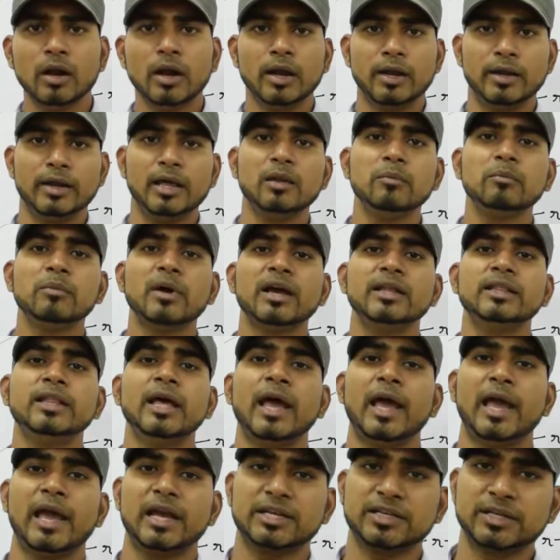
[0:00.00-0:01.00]
done by the
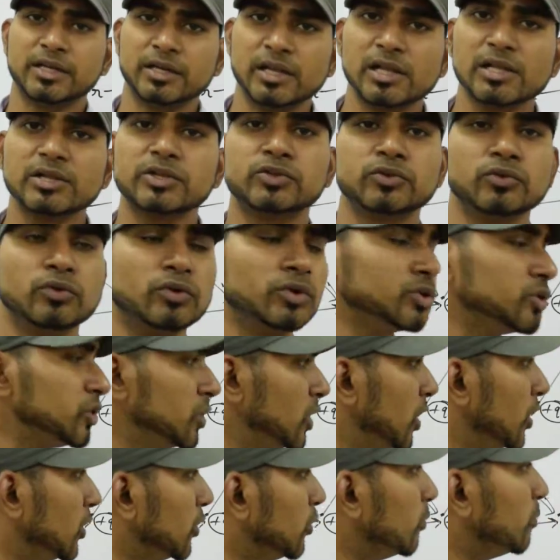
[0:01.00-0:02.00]
external source
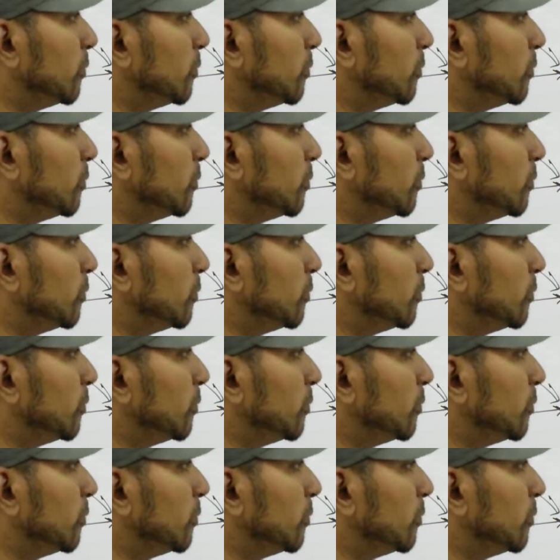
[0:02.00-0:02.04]
to